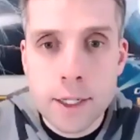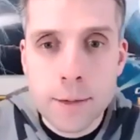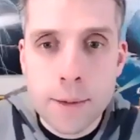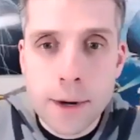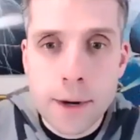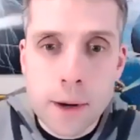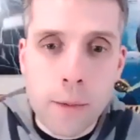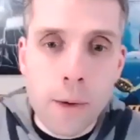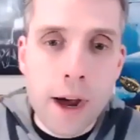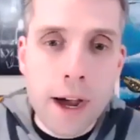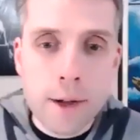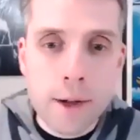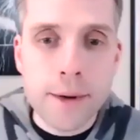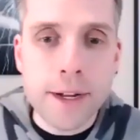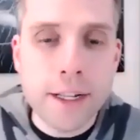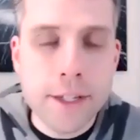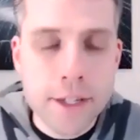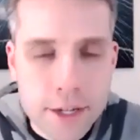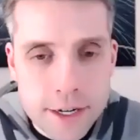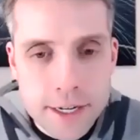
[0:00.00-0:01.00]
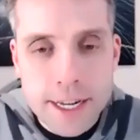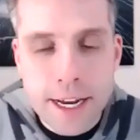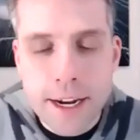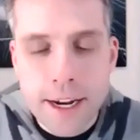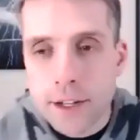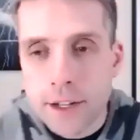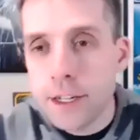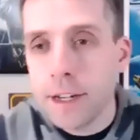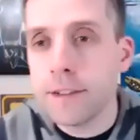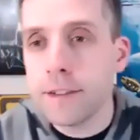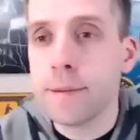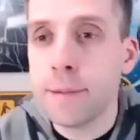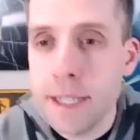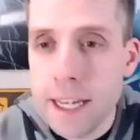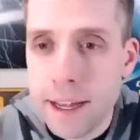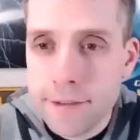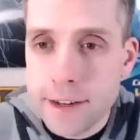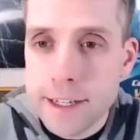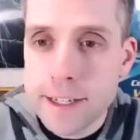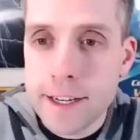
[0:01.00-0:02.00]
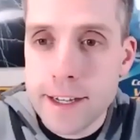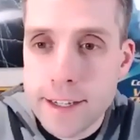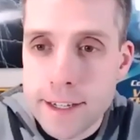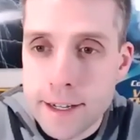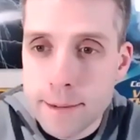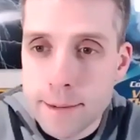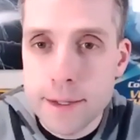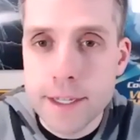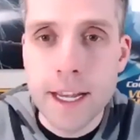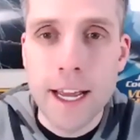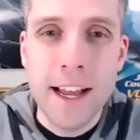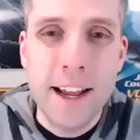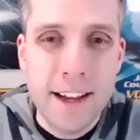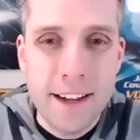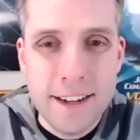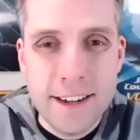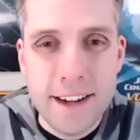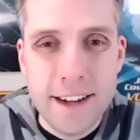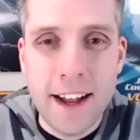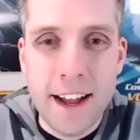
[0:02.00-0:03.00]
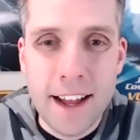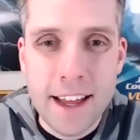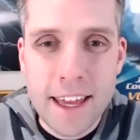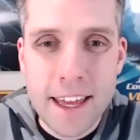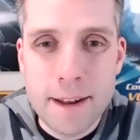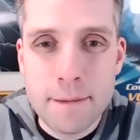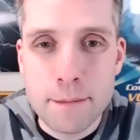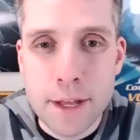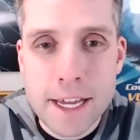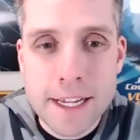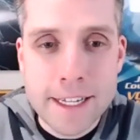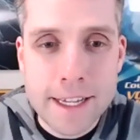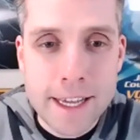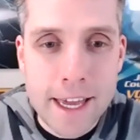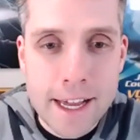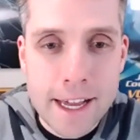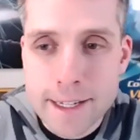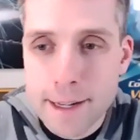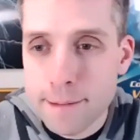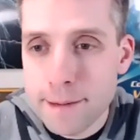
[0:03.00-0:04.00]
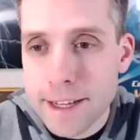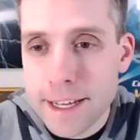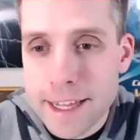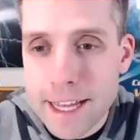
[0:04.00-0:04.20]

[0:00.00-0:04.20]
pretty wild, but it's good to hear that you have some safety systems uh, in place. Yeah. Something like